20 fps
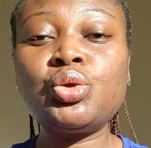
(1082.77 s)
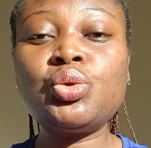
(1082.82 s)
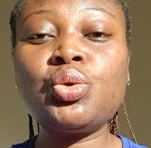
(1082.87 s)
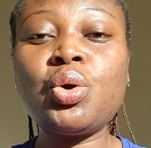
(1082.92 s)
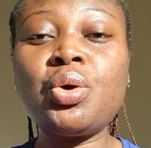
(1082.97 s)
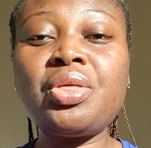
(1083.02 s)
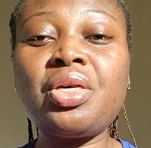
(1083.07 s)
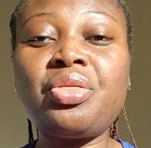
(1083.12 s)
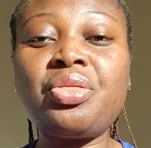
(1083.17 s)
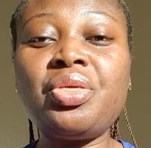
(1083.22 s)

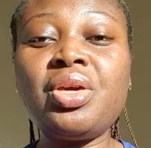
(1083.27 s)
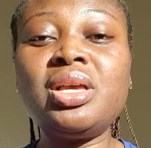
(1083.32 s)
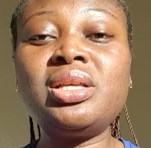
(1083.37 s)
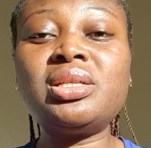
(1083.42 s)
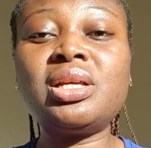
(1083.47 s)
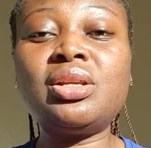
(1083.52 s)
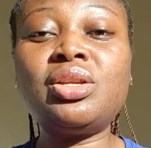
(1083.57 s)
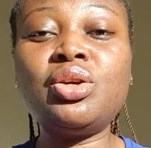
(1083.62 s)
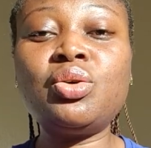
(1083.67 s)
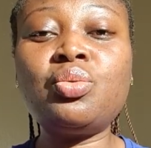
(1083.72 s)
know the things
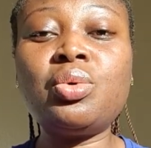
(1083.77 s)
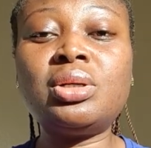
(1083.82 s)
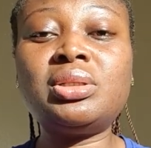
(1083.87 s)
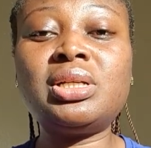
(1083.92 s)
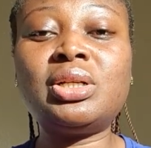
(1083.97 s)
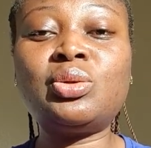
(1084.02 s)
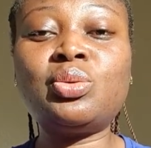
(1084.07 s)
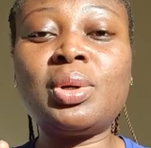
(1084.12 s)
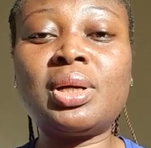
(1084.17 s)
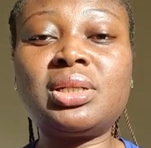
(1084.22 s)
that you
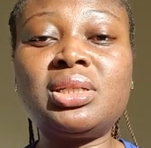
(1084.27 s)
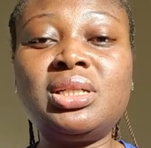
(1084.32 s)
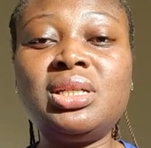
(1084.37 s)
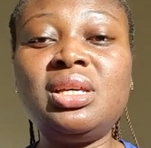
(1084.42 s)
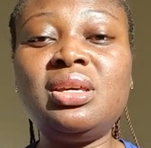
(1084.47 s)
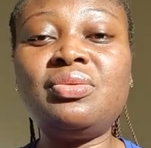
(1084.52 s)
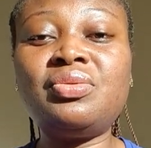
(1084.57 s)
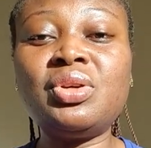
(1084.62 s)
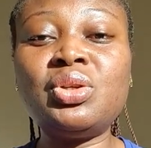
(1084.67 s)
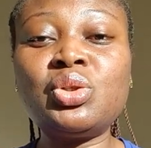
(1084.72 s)
wanted to
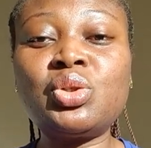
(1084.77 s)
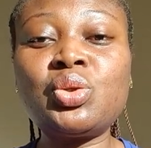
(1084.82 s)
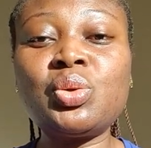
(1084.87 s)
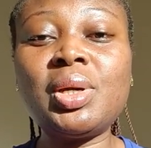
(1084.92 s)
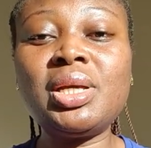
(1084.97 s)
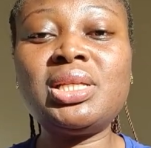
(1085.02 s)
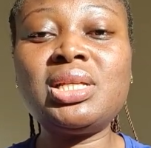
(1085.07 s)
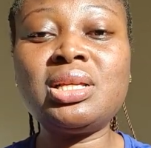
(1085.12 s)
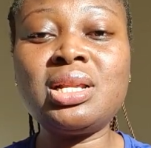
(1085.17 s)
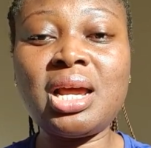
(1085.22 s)
achieve in
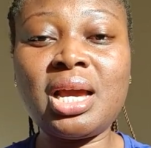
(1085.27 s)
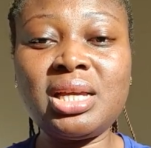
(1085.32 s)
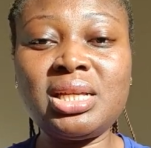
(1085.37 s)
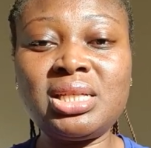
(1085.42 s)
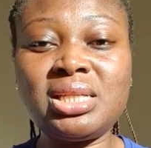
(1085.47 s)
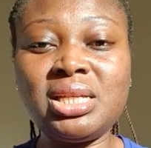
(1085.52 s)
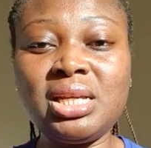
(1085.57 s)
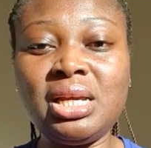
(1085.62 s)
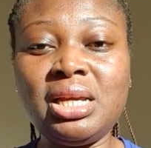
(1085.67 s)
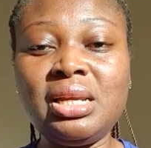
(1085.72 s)

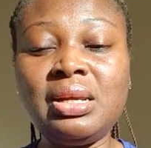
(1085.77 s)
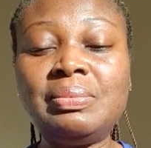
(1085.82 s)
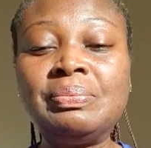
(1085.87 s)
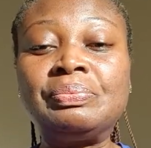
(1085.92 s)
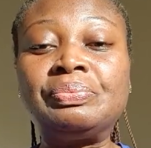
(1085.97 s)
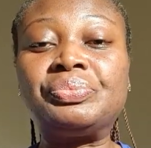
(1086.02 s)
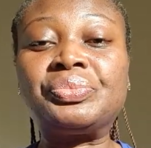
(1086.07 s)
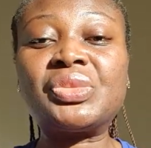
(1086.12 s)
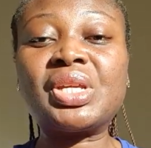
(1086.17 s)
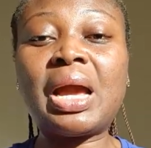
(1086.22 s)
2019
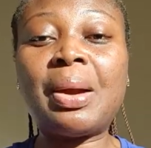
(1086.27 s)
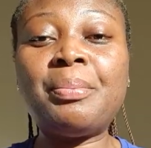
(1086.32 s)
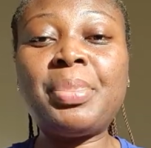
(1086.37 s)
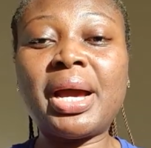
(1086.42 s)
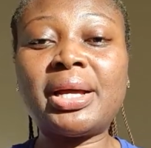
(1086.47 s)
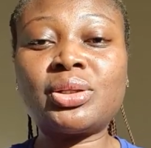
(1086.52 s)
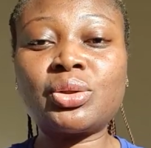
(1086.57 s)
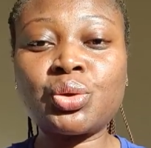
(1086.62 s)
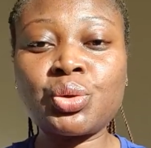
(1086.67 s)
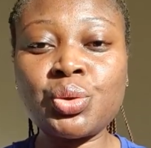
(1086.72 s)

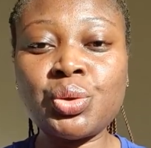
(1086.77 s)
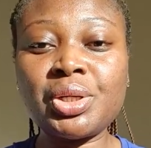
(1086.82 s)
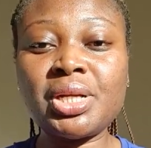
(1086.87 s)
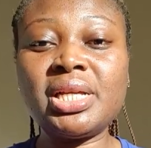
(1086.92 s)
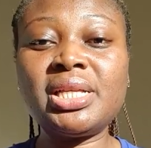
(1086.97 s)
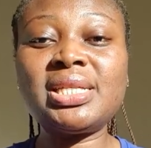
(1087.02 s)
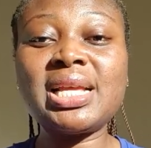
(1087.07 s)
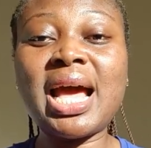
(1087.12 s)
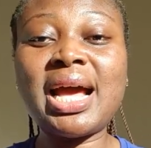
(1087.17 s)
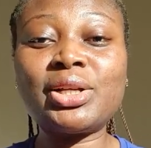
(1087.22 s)
but
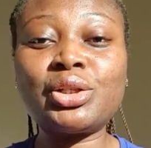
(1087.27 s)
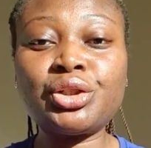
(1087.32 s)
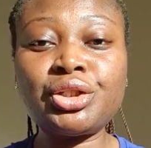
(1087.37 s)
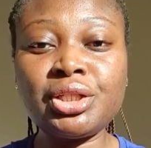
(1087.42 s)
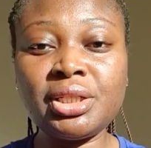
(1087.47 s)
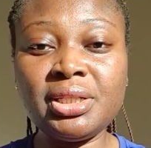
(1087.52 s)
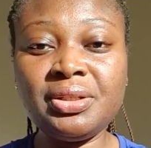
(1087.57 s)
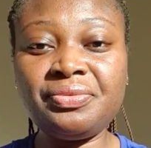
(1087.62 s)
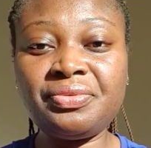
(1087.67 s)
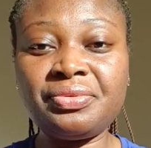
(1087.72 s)
couldn't
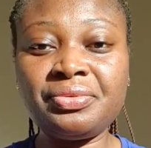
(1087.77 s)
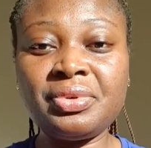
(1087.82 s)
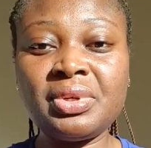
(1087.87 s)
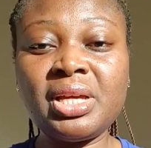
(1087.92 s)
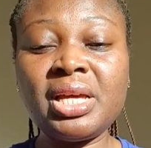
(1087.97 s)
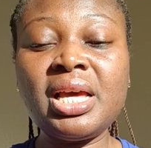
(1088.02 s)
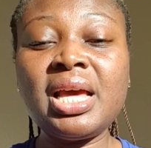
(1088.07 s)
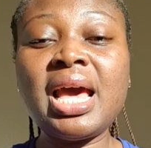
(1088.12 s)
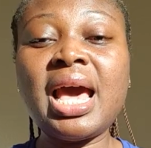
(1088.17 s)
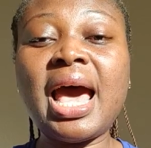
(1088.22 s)
achieve.
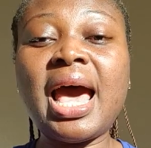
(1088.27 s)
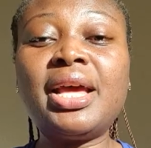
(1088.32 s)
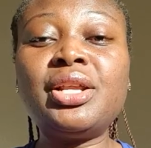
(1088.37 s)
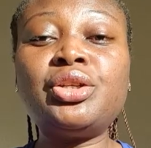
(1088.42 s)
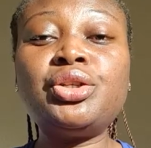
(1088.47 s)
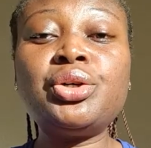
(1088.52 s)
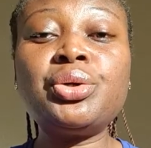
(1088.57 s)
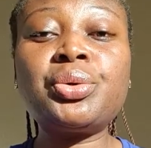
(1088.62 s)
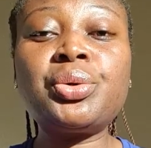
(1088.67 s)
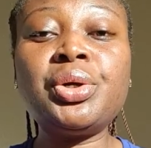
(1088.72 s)
And
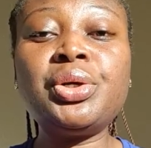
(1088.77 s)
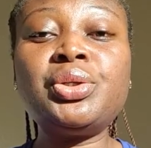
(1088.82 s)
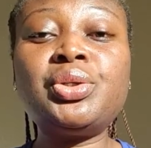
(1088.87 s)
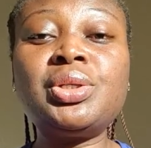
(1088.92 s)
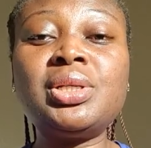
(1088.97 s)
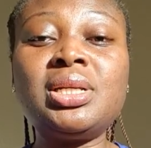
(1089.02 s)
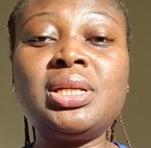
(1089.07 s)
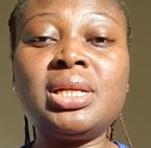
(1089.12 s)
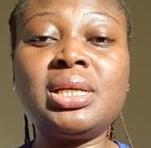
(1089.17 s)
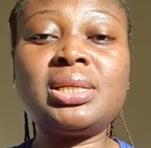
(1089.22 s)
you're going
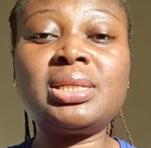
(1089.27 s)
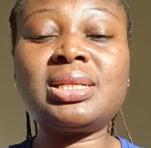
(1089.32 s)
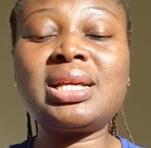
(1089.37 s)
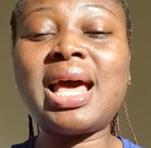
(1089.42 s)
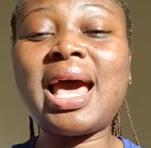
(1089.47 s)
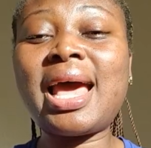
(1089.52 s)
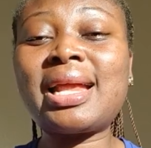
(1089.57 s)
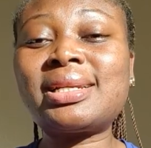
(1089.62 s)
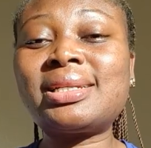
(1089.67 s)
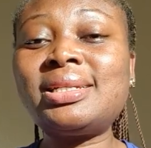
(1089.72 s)
to list
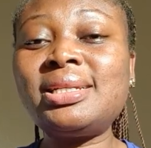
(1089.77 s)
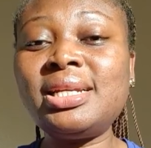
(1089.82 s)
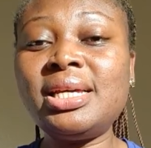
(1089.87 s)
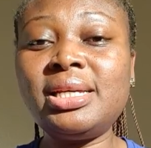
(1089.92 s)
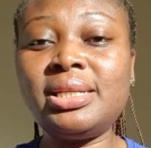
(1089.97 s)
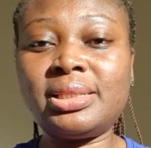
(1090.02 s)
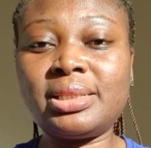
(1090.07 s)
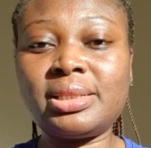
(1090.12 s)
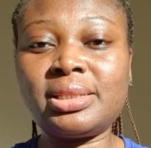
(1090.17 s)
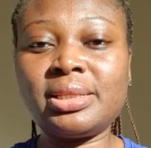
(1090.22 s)
at
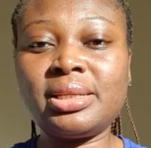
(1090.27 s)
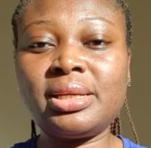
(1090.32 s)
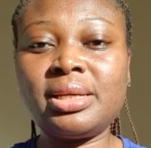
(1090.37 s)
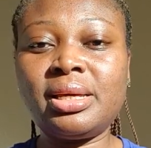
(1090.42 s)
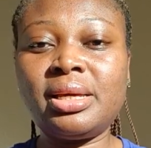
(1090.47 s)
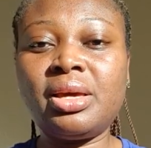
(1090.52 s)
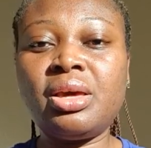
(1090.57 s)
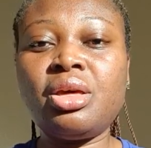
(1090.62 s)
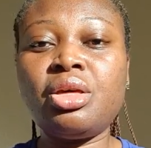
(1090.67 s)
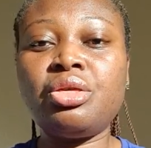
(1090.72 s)
least
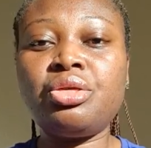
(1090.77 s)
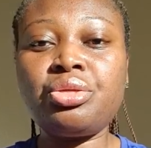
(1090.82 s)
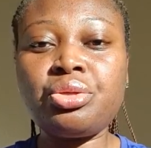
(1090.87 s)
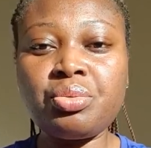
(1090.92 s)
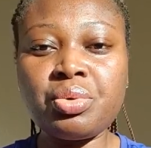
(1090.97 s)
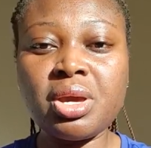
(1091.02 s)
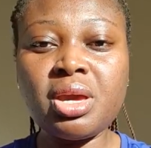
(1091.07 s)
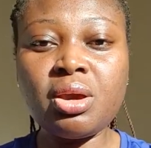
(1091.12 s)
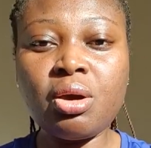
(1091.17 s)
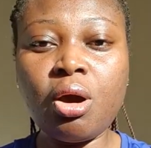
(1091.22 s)

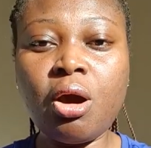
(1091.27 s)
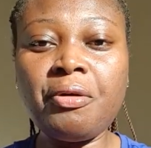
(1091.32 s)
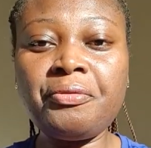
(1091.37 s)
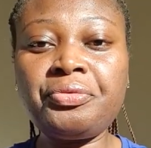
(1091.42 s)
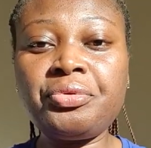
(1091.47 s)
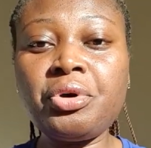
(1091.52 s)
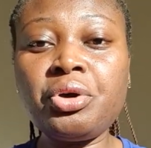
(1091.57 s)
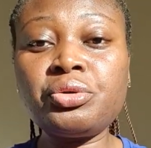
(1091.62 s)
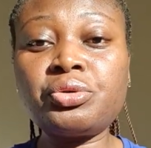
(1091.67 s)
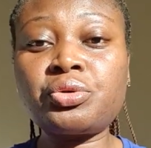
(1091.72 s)
3 of
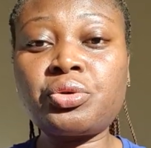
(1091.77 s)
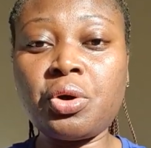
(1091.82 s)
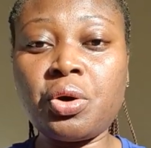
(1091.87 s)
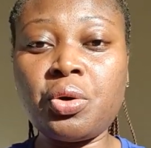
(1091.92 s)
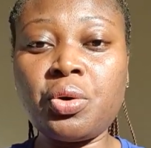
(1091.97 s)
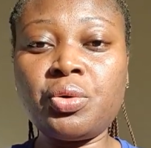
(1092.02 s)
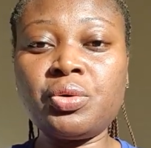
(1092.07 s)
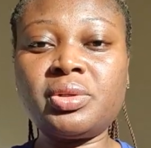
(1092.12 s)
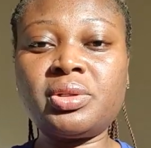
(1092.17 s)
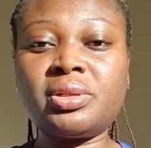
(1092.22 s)
those
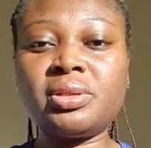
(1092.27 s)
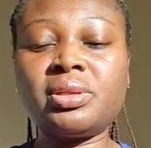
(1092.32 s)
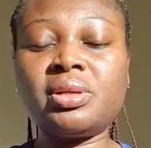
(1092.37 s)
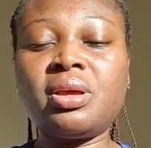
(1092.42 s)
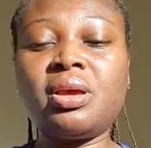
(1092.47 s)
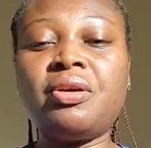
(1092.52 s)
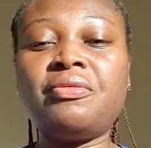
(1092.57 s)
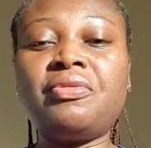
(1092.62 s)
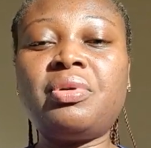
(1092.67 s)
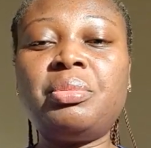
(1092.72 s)
goals
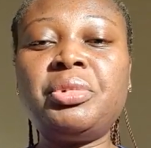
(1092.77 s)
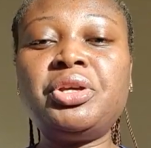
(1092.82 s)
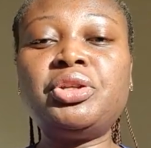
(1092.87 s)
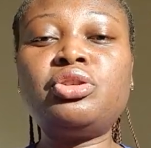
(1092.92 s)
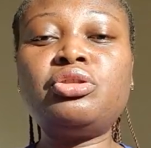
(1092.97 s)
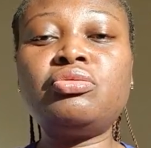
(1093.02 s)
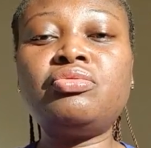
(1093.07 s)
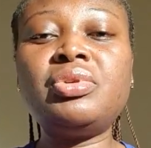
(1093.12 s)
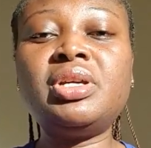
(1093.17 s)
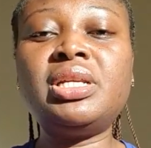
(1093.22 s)
for me
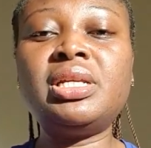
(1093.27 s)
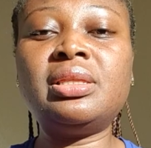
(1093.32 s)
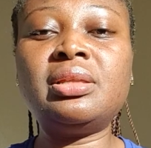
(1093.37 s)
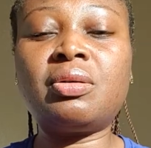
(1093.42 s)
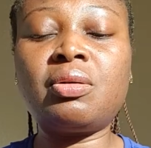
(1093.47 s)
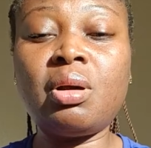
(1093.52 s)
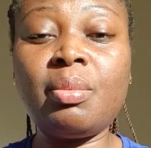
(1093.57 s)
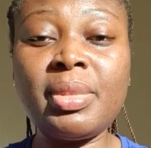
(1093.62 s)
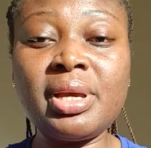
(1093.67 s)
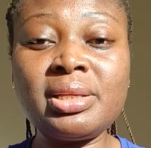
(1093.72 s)
to read in the
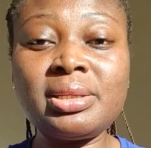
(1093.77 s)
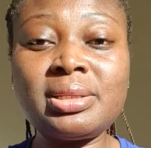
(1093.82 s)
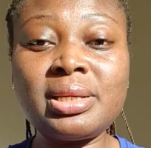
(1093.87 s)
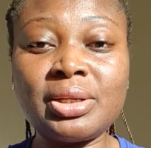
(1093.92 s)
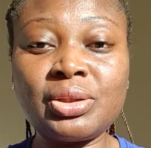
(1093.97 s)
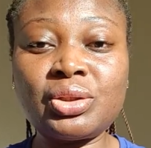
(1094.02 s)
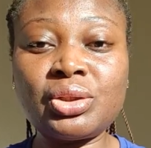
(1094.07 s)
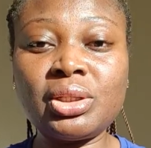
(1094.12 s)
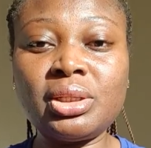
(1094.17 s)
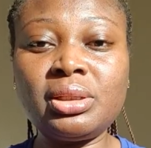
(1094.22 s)
comment
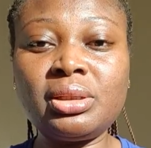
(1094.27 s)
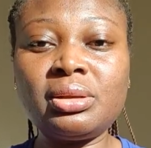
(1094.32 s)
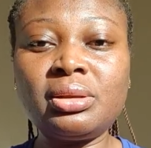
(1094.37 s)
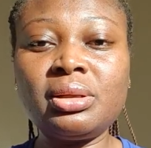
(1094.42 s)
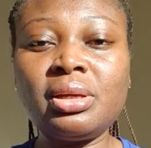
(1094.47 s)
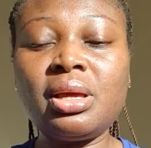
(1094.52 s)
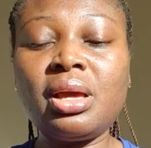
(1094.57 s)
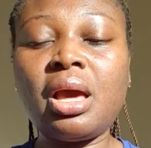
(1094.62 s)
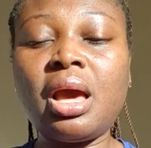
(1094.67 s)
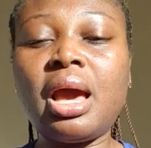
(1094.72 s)
section,
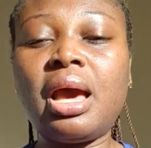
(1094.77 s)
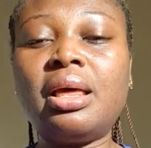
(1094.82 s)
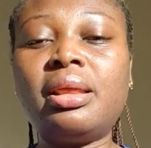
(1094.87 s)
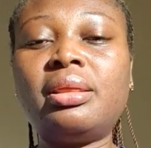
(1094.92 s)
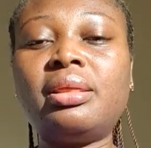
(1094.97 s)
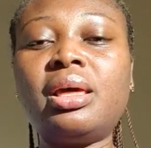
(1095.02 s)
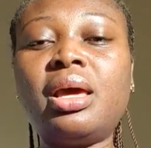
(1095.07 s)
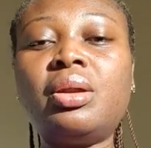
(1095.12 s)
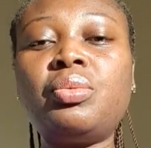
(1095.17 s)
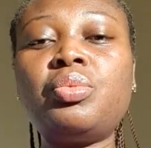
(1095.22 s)
and
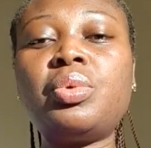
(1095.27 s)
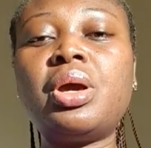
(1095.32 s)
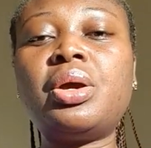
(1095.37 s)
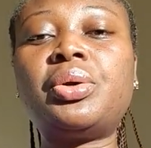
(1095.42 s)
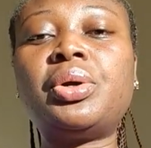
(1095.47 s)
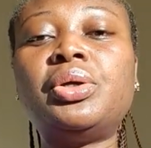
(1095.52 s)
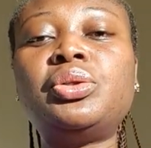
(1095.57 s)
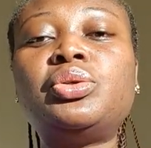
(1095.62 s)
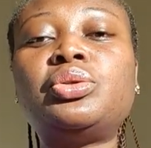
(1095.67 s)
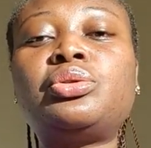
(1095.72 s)
then we're
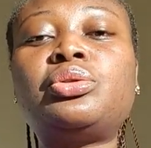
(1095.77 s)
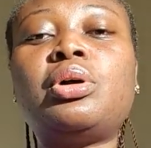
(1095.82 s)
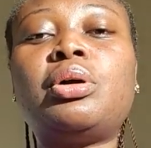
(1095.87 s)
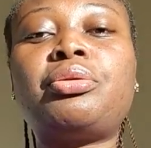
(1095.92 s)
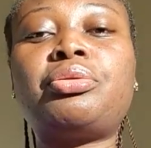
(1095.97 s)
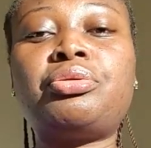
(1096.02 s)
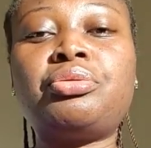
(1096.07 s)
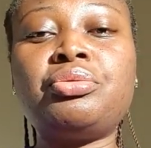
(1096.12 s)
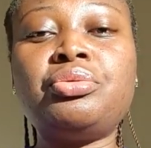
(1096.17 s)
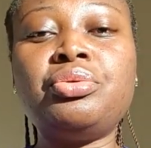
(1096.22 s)
going to talk
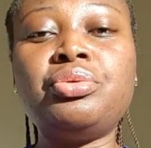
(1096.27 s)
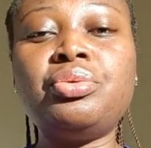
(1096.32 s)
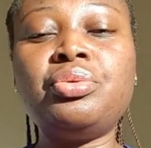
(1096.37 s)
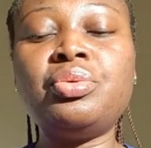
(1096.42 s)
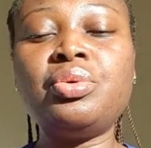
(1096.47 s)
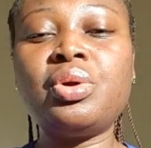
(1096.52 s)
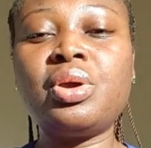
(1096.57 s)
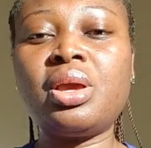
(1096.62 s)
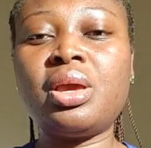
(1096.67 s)
through